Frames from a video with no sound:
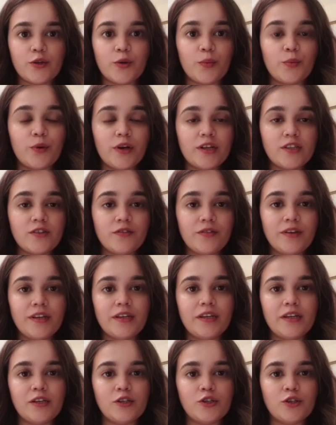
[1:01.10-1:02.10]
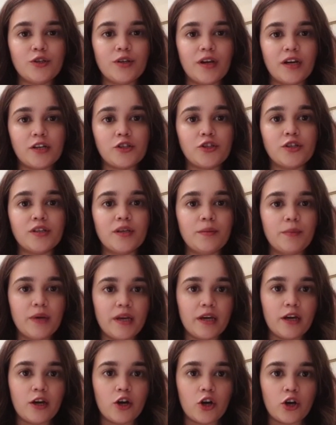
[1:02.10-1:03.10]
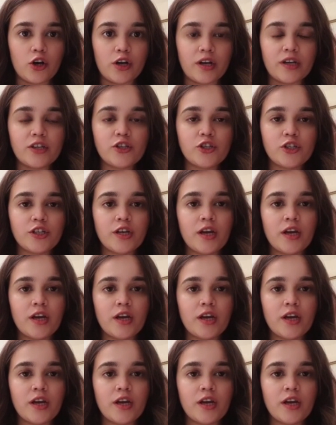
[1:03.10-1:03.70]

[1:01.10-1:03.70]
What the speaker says: breastfeeding should actually be encouraged,